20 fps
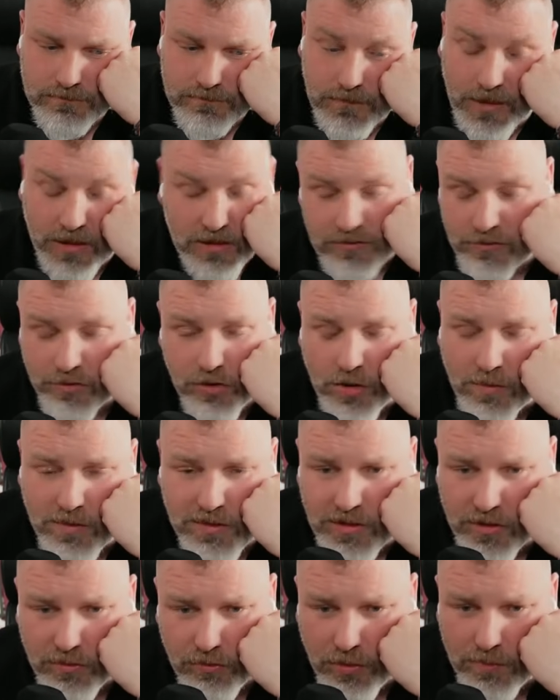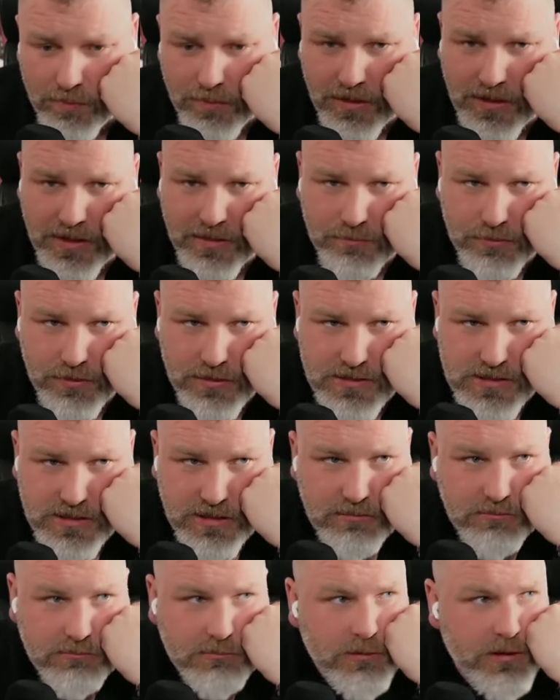I don't know what the Europa League brings
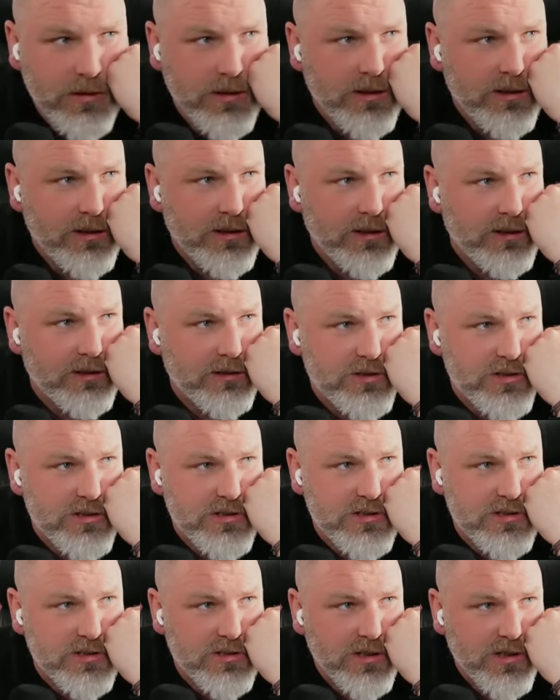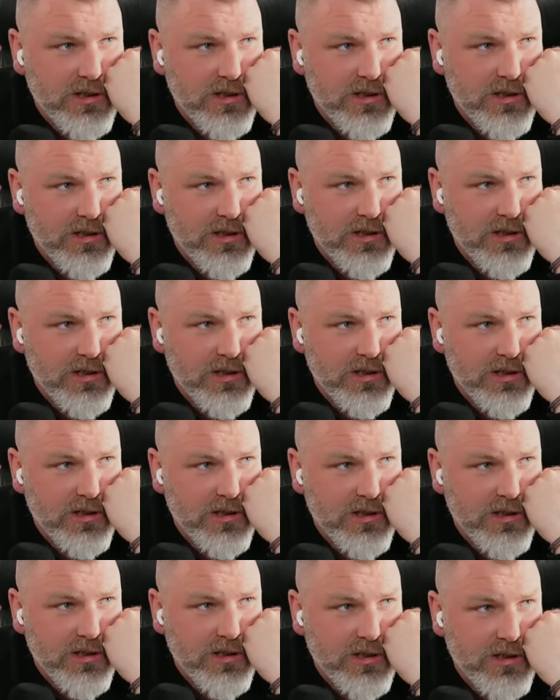in. Like, just a
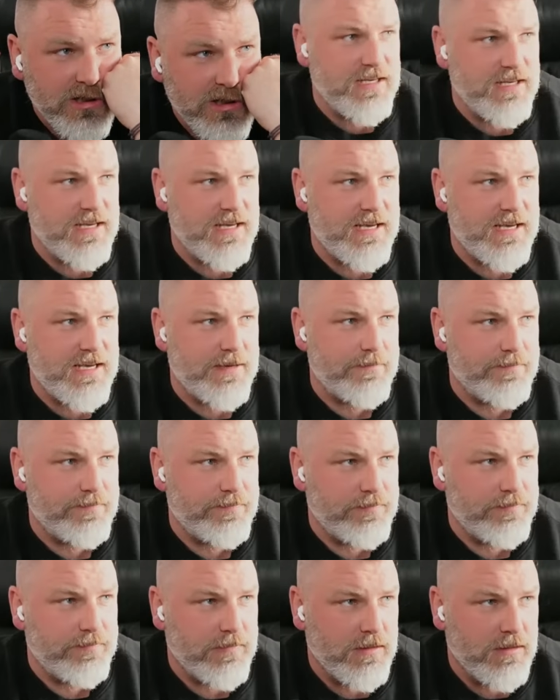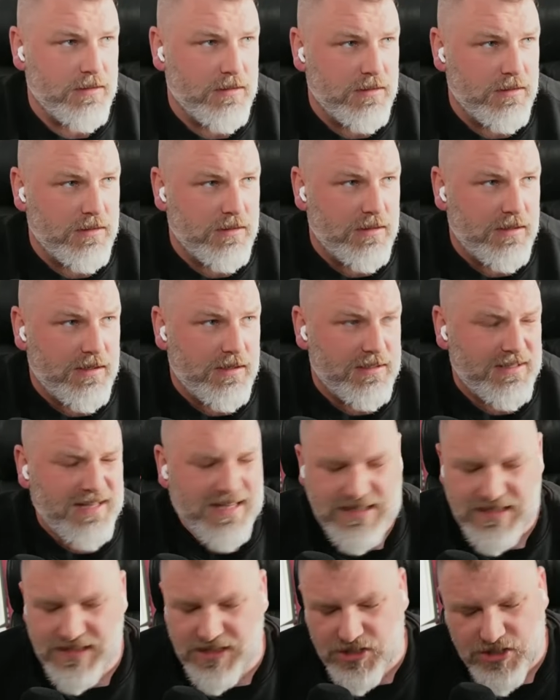cursory, and
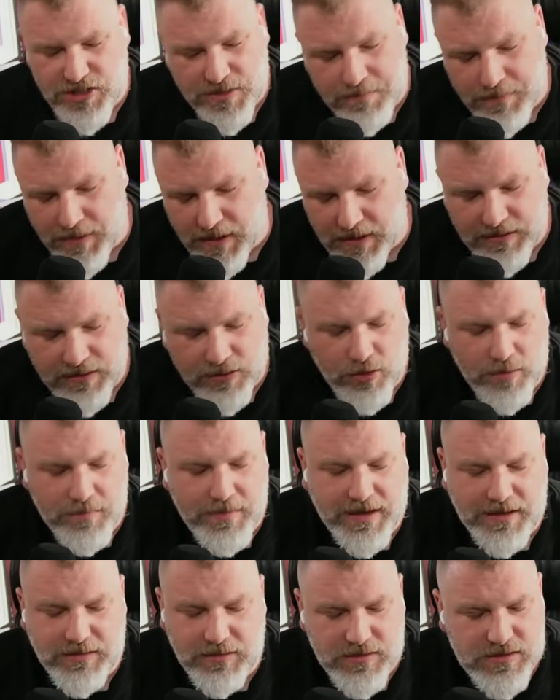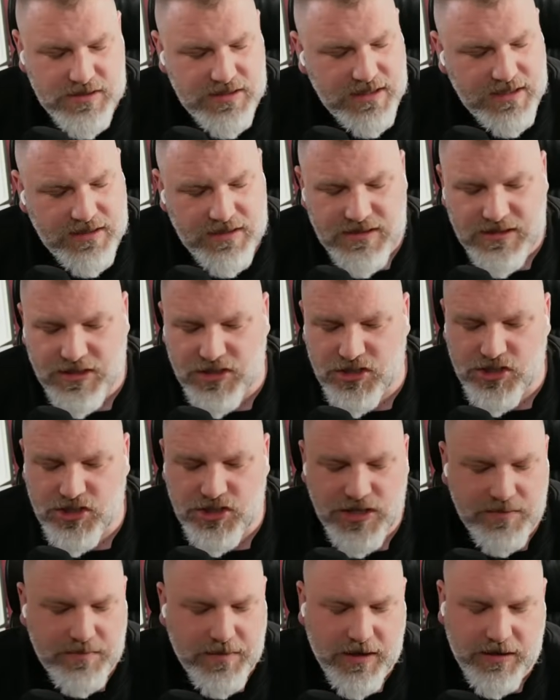that's the shit part. Going back to what I was saying, is the
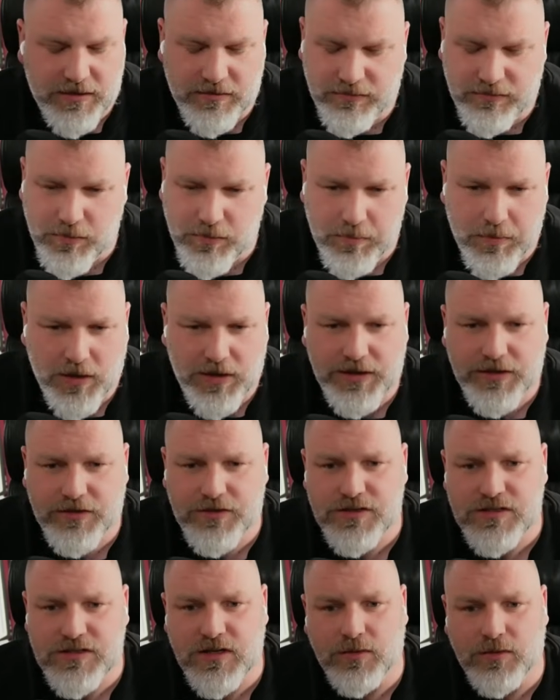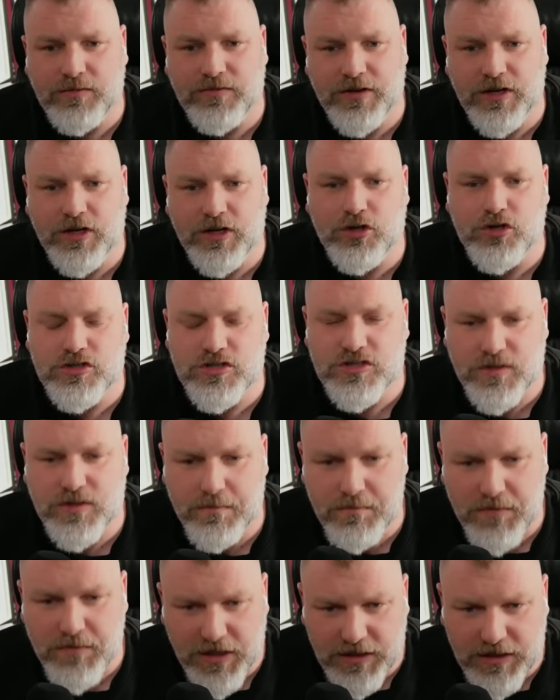shit part of football here is now Villa goes
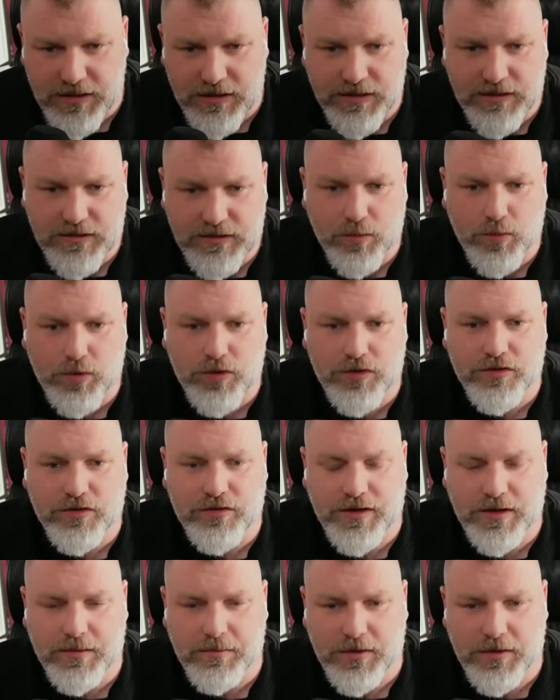immediately to worrying